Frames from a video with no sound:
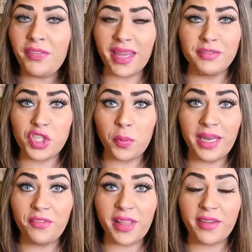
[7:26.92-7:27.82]
They have so
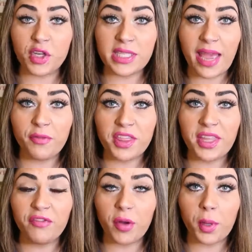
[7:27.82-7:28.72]
many flavors,
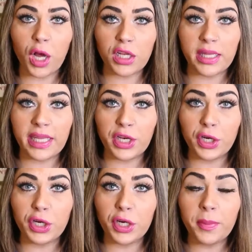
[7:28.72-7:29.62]
everything from garlic and
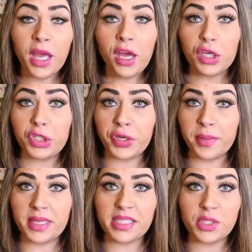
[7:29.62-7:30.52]
herb,
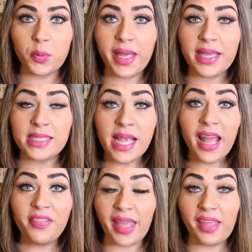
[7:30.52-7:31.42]
creamy Swiss.
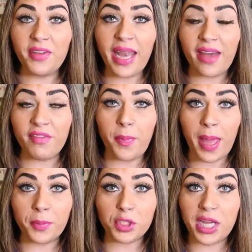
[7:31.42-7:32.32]
They even have a
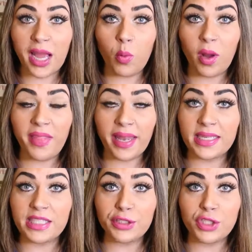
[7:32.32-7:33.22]
pepper jack one that
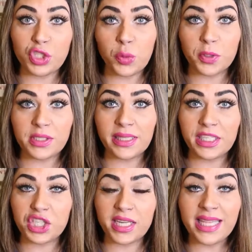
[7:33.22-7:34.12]
is super
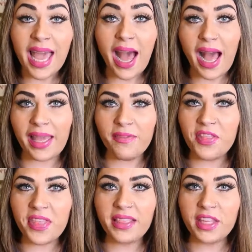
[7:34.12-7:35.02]
delicious. I
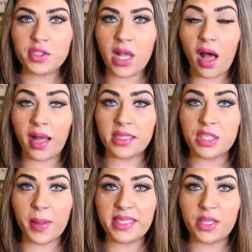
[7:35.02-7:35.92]
even think there's a hot and
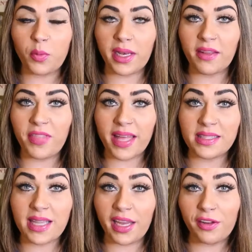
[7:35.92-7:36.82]
spicy one if
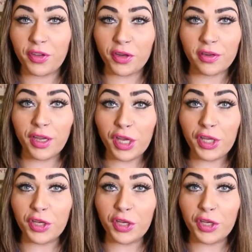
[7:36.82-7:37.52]
that's kind of your